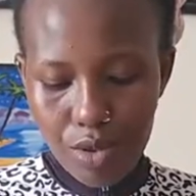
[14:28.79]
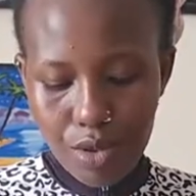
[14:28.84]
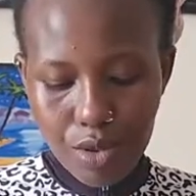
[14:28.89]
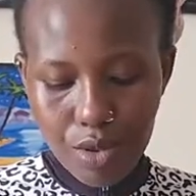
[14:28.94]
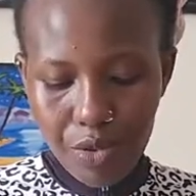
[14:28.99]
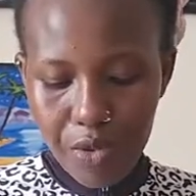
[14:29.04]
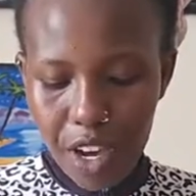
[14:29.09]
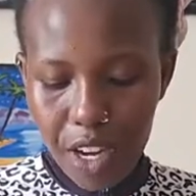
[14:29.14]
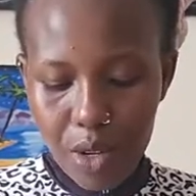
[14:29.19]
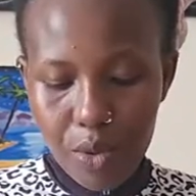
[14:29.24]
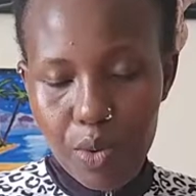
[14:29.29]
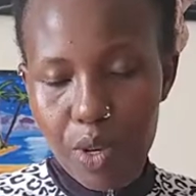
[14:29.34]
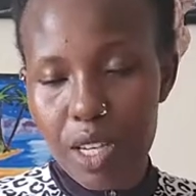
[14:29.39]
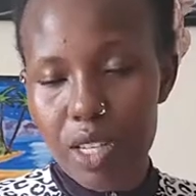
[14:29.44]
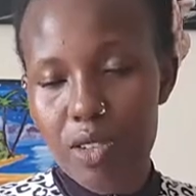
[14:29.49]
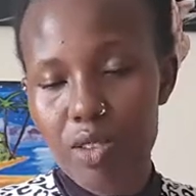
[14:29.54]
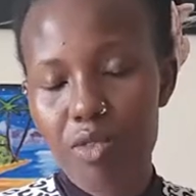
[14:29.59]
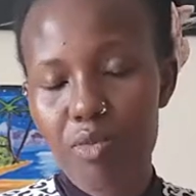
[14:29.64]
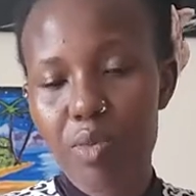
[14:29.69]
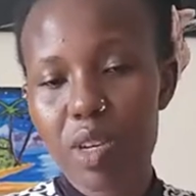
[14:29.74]
you find
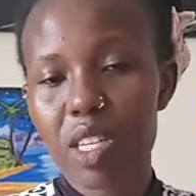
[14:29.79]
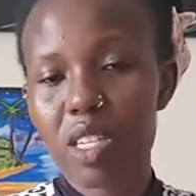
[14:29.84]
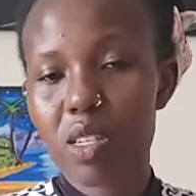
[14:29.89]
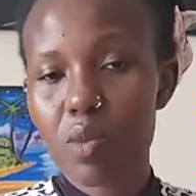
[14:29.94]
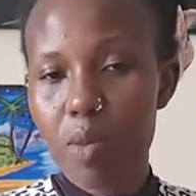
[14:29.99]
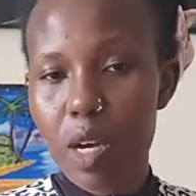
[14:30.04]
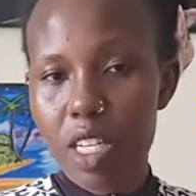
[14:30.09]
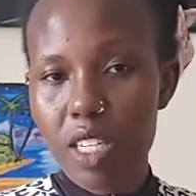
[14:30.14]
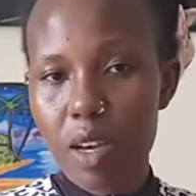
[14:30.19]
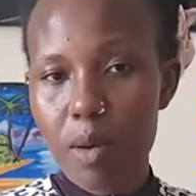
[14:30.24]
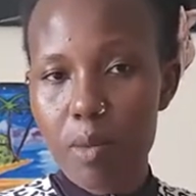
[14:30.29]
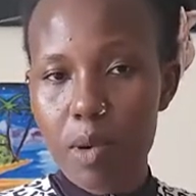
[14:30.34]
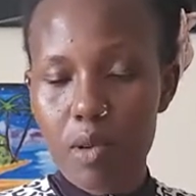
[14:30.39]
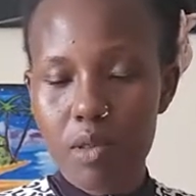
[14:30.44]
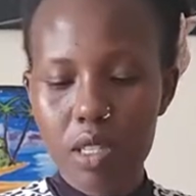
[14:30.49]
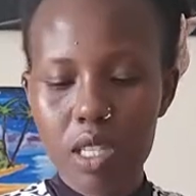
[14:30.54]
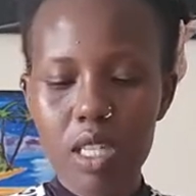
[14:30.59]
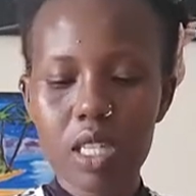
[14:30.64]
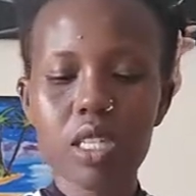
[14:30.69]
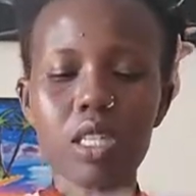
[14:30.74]
ways of being smart
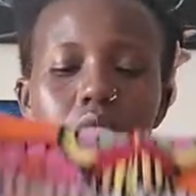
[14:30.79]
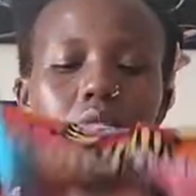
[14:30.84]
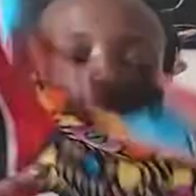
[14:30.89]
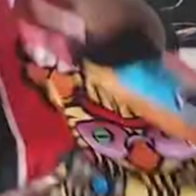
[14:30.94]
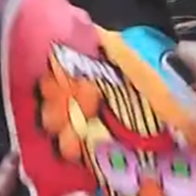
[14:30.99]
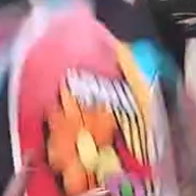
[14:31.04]
about it.